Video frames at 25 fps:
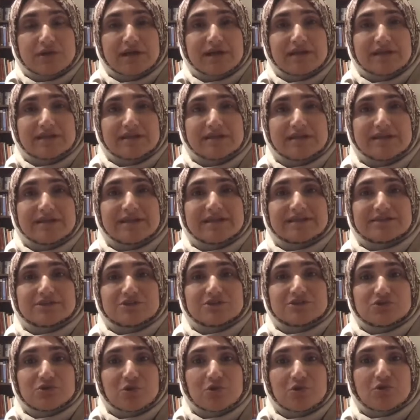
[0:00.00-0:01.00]
And I think that's
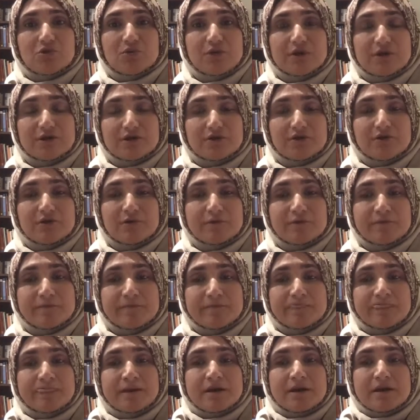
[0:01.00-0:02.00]
so critical,
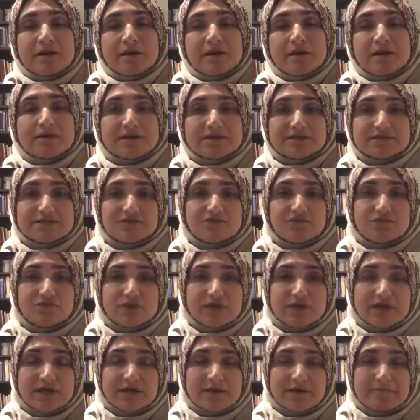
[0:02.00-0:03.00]
because if
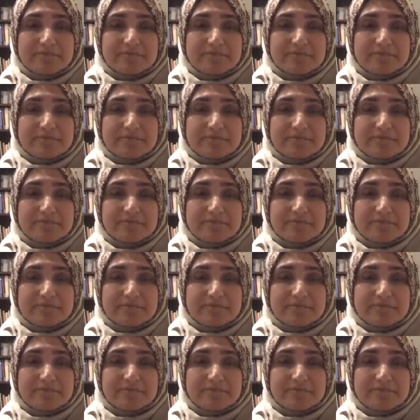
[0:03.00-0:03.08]
we